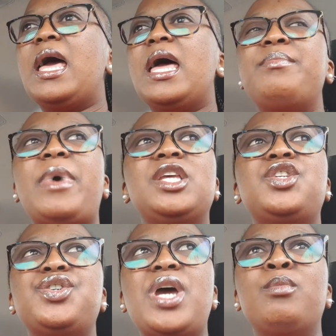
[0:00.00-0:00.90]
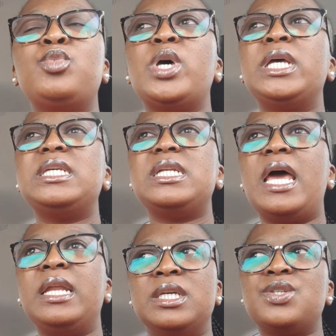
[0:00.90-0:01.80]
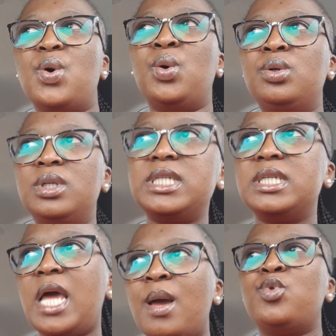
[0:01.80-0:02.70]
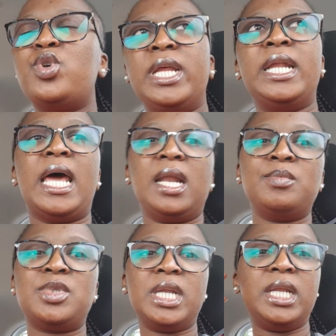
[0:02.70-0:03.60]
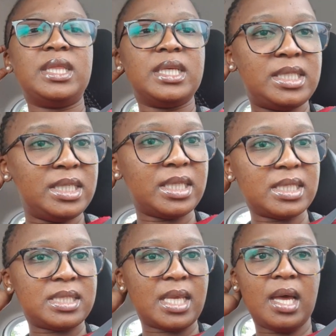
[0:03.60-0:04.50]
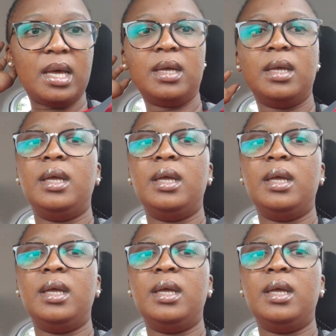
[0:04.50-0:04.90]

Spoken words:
and mind you, I'm 29 years old. I'm 29, I'm turning 30 this year.